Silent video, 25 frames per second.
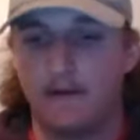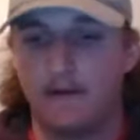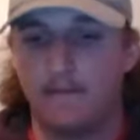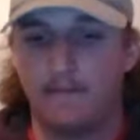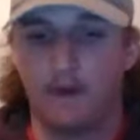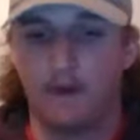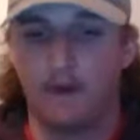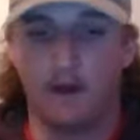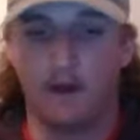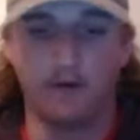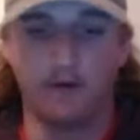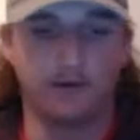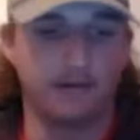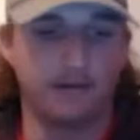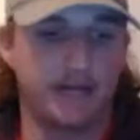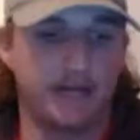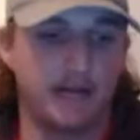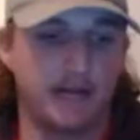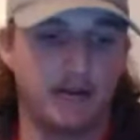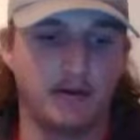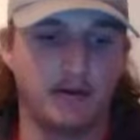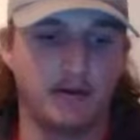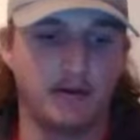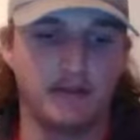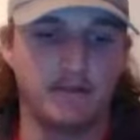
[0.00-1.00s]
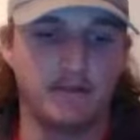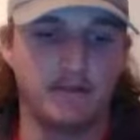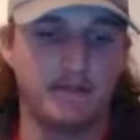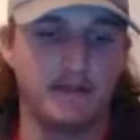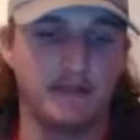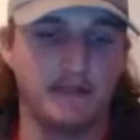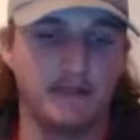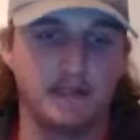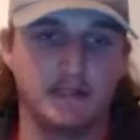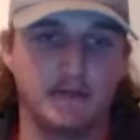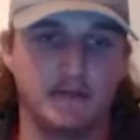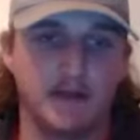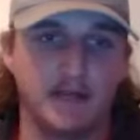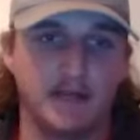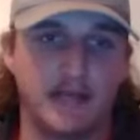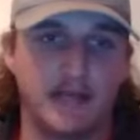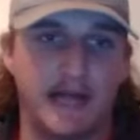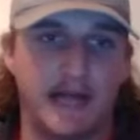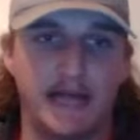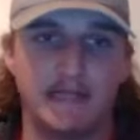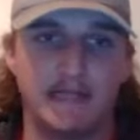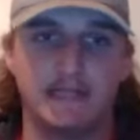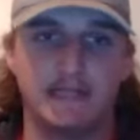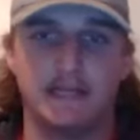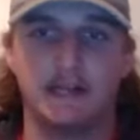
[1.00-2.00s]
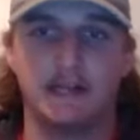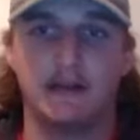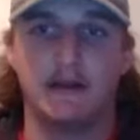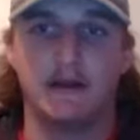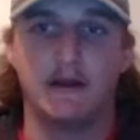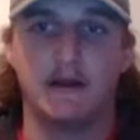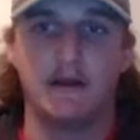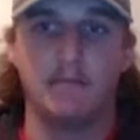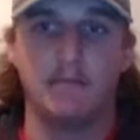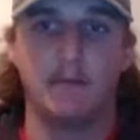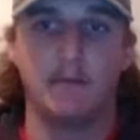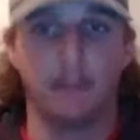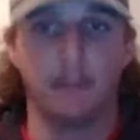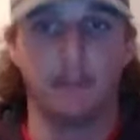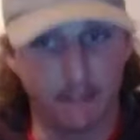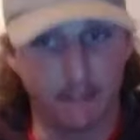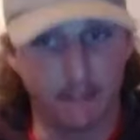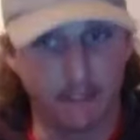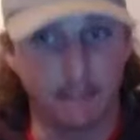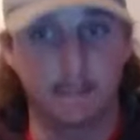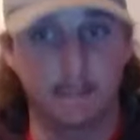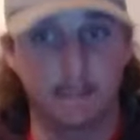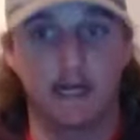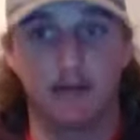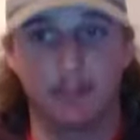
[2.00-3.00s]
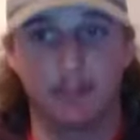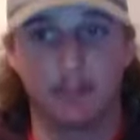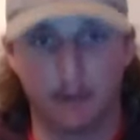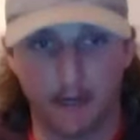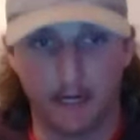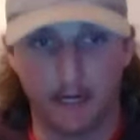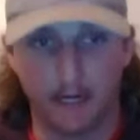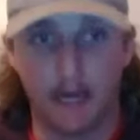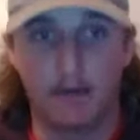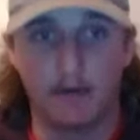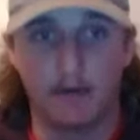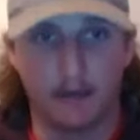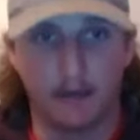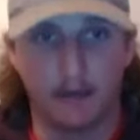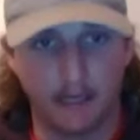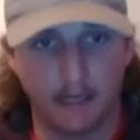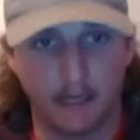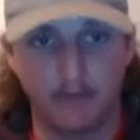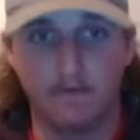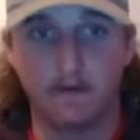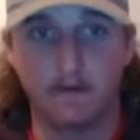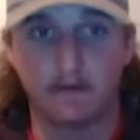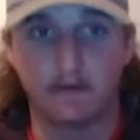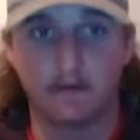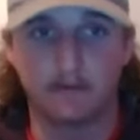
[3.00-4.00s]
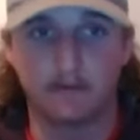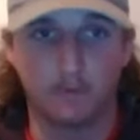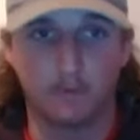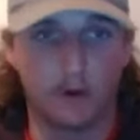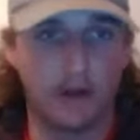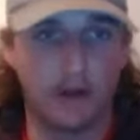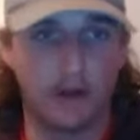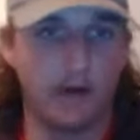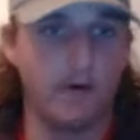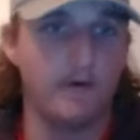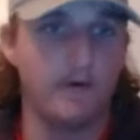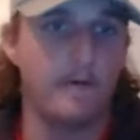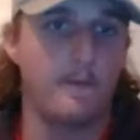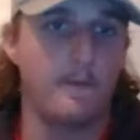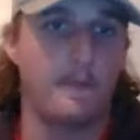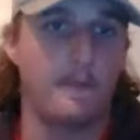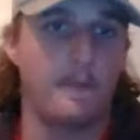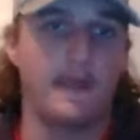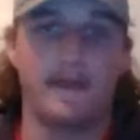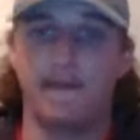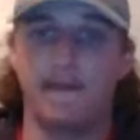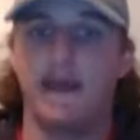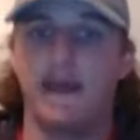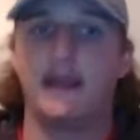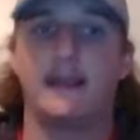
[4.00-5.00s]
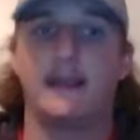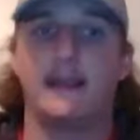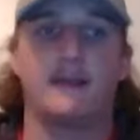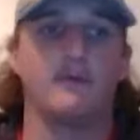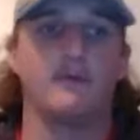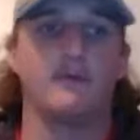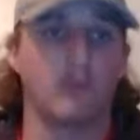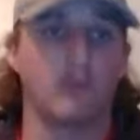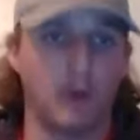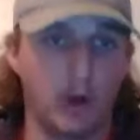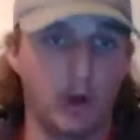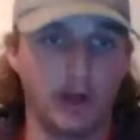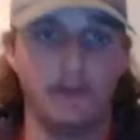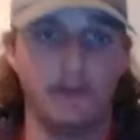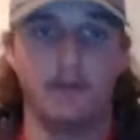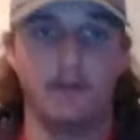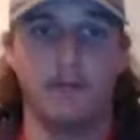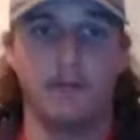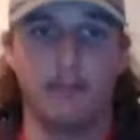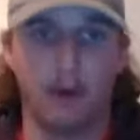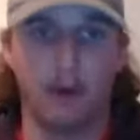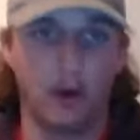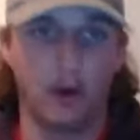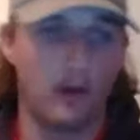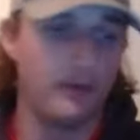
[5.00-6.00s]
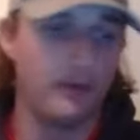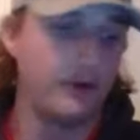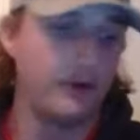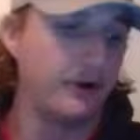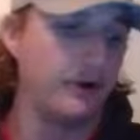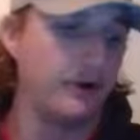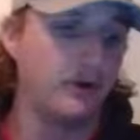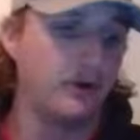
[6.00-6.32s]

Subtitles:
Understand their defense is fantastic, but Michigan's got a pretty damn good defense as well, and they can run the ball. They're going to